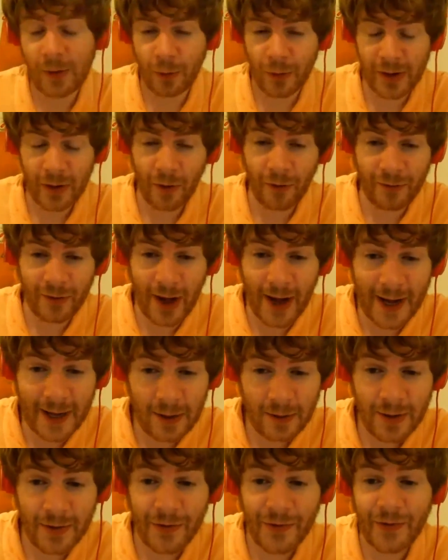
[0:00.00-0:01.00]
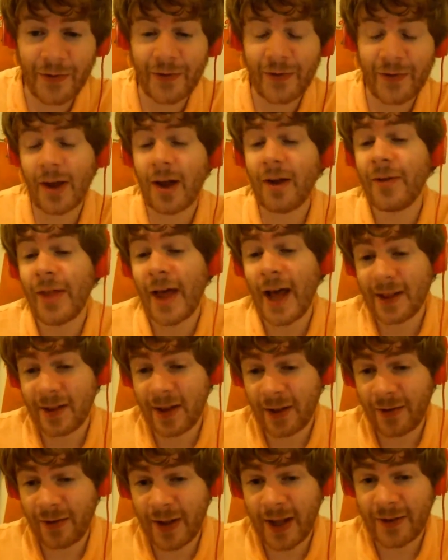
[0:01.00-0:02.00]
real violence and stuff,
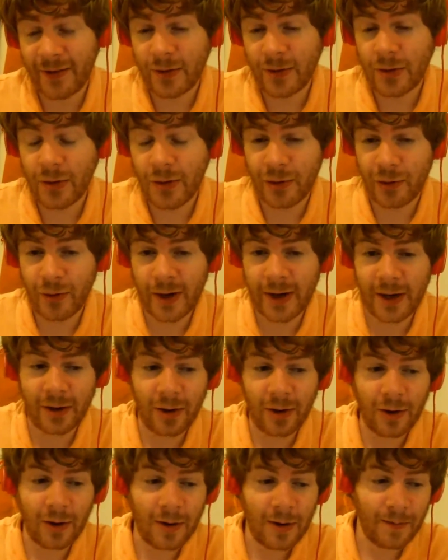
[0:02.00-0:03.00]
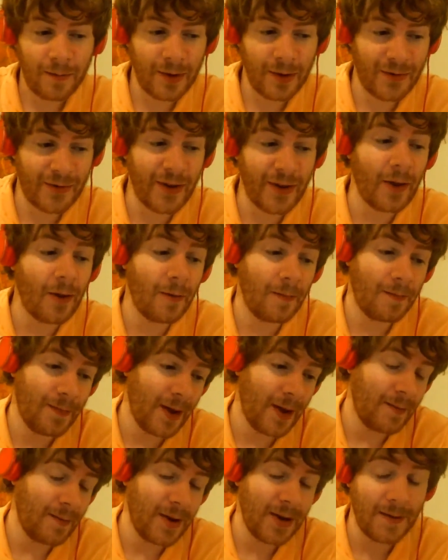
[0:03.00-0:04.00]
that's a little trickier. But still,
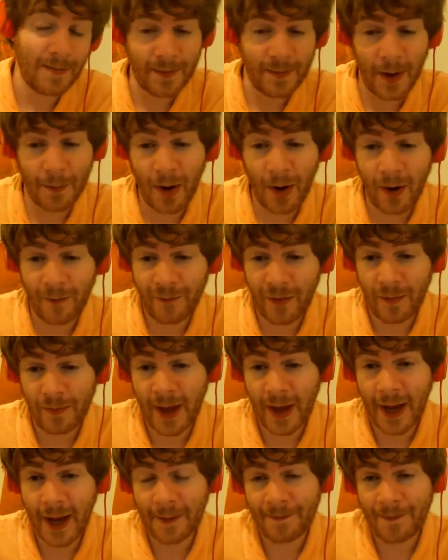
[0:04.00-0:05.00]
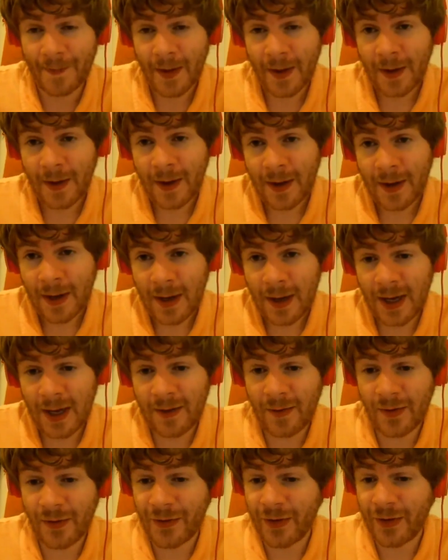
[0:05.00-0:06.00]
I mean, apart from that,
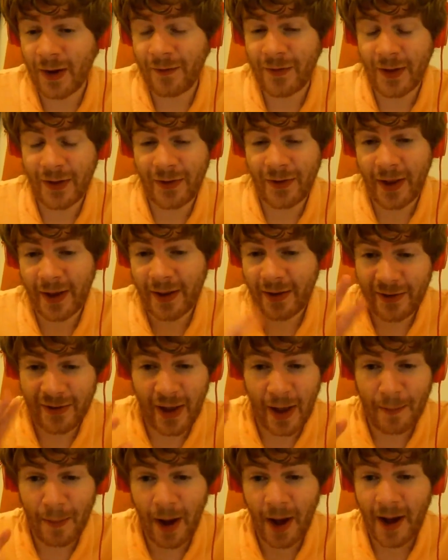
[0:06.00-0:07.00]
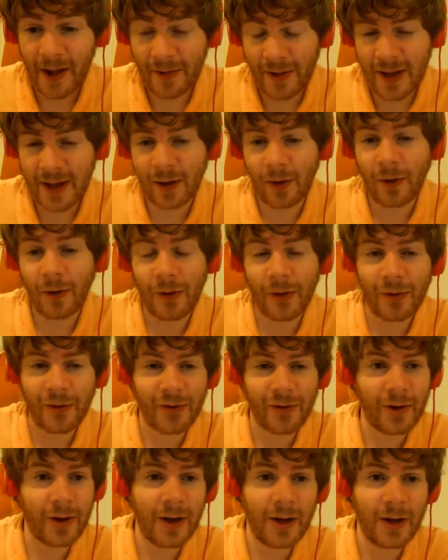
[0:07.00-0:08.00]
even stuff that's like
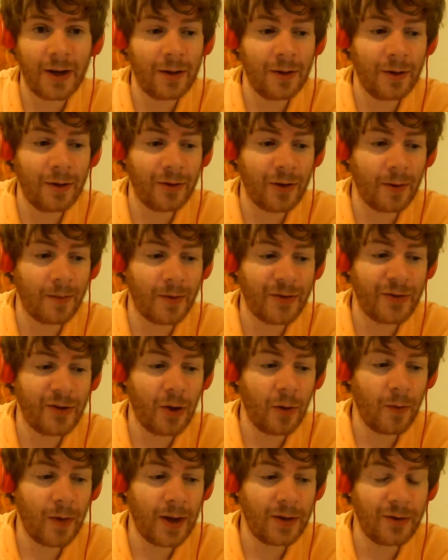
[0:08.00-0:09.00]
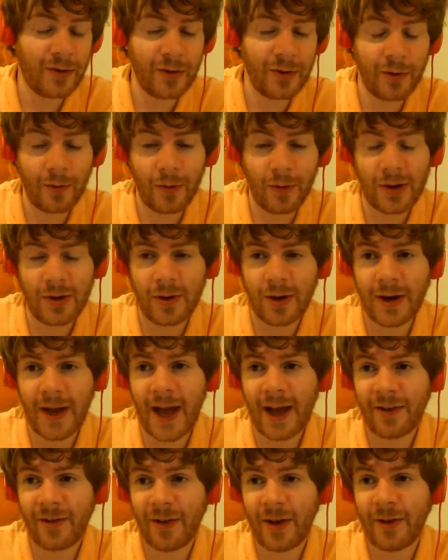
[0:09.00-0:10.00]
semi-legal, there's almost no end to what you
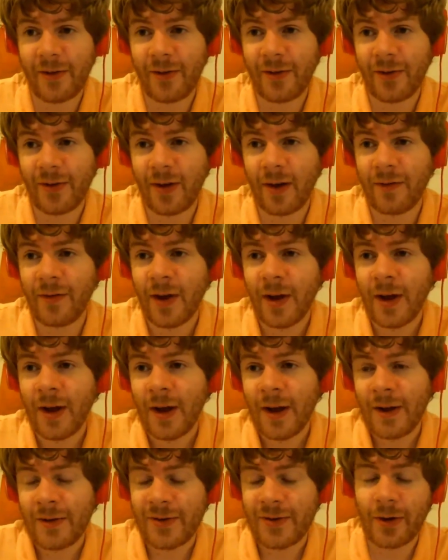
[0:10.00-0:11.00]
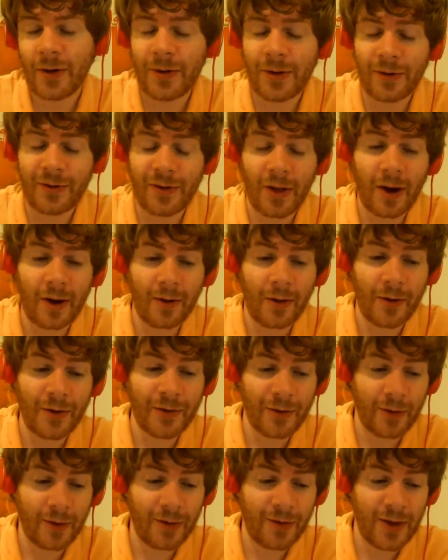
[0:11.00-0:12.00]
can access and stuff. So there's a lot of
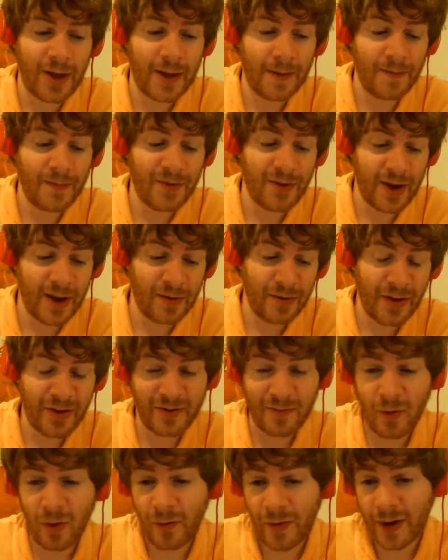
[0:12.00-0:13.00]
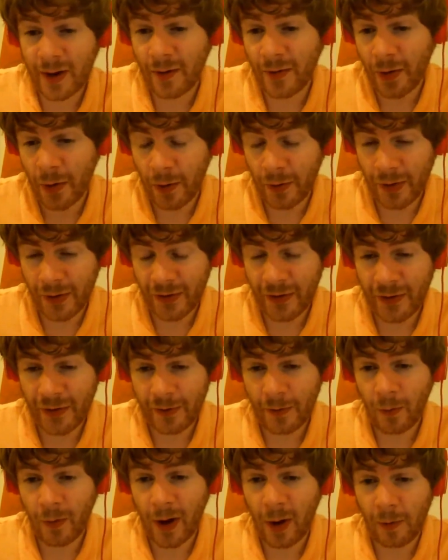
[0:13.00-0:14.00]
those sort of themes in this movie, although this is
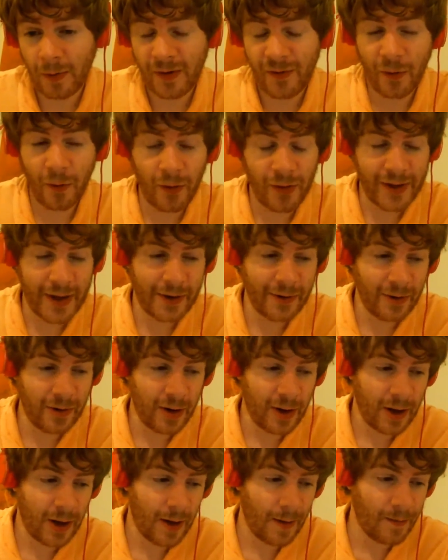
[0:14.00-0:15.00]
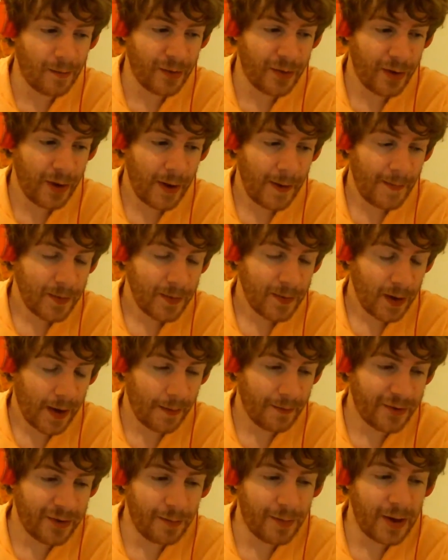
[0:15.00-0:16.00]
well before the internet comes
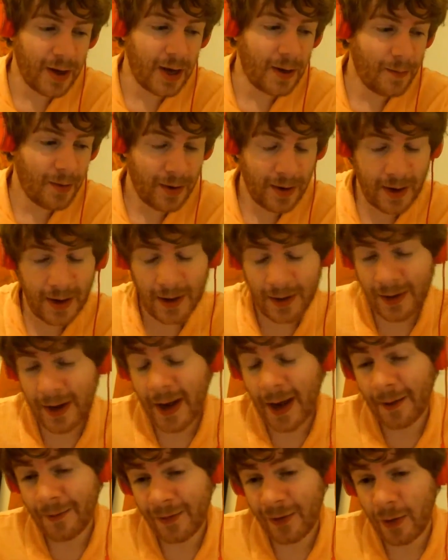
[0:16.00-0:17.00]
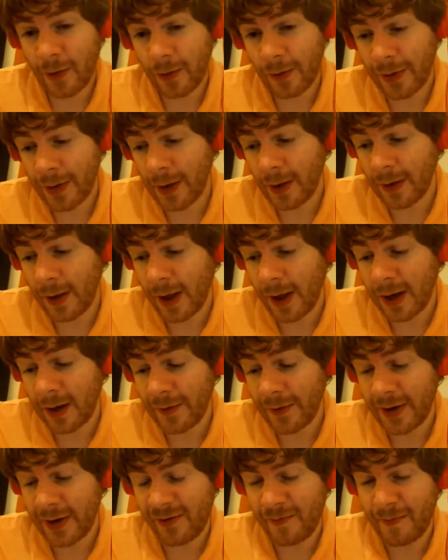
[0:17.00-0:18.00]
to being. And yeah, so a lot of it
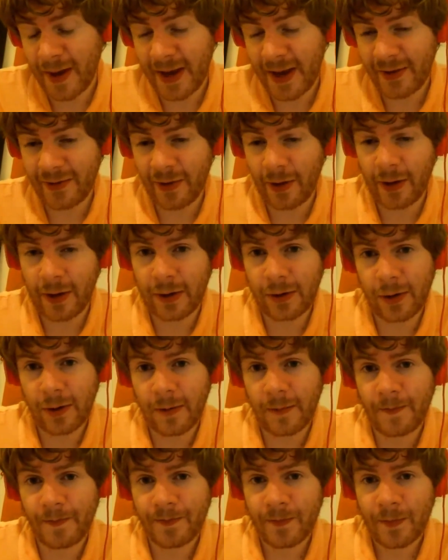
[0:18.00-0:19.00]
is based on